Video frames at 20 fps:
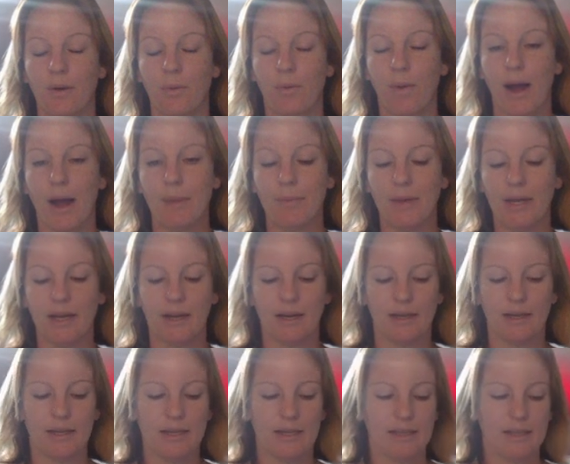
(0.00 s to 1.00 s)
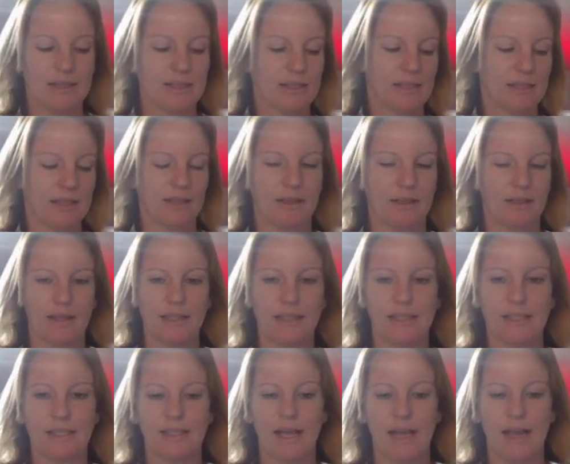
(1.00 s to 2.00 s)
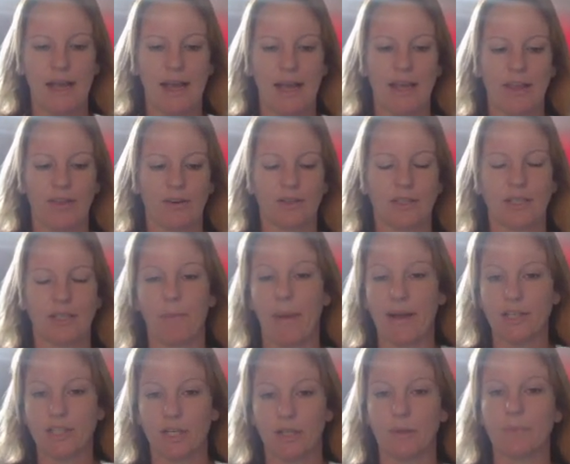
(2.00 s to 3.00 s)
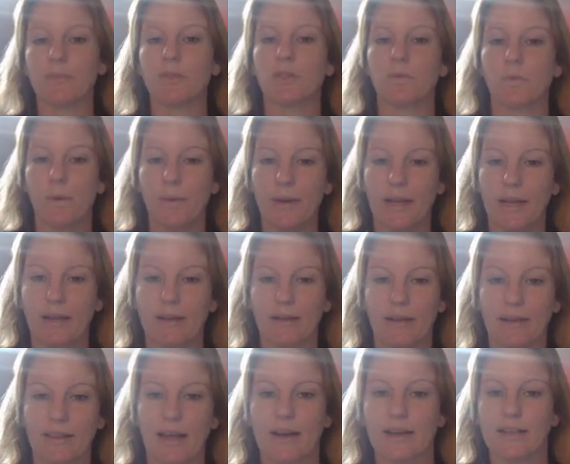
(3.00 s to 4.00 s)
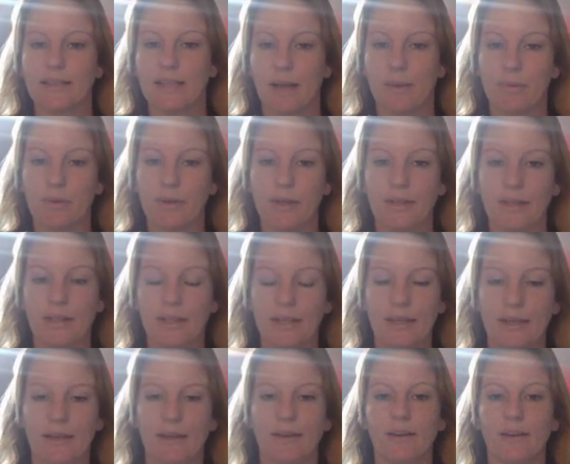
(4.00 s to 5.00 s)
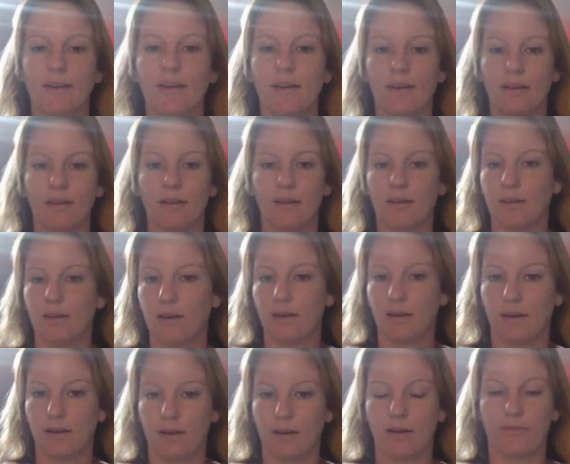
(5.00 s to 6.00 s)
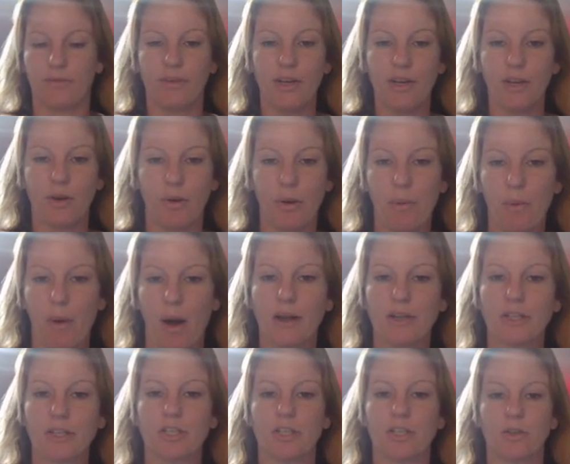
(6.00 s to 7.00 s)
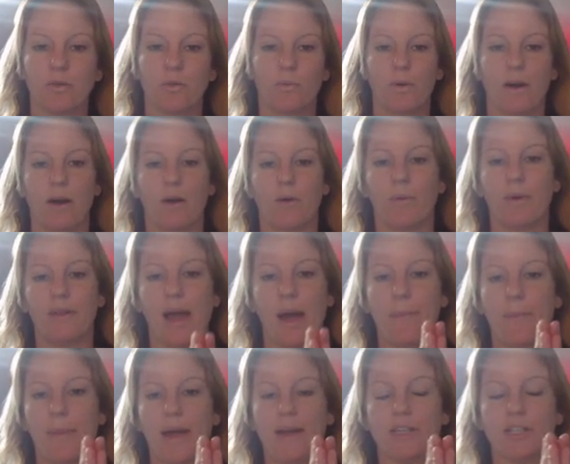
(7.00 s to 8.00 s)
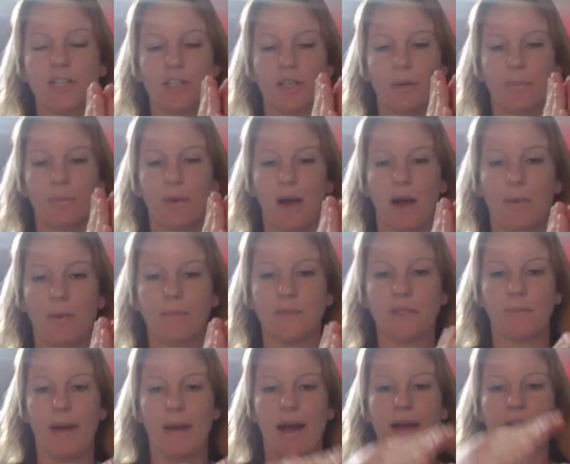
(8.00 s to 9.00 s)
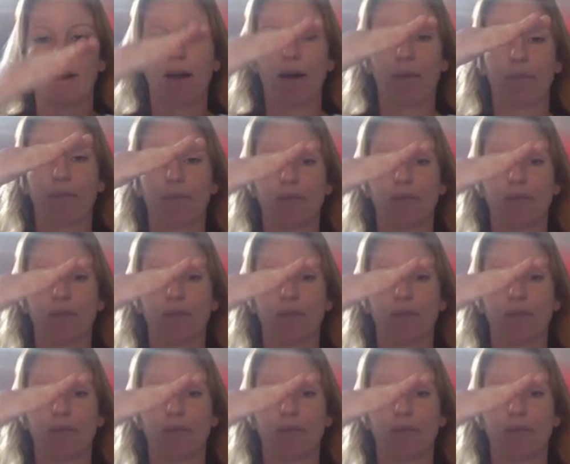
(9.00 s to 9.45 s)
Why? Because let's say there's a pendulum swinging, like that example in the video we watched. Well, when that pendulum comes back up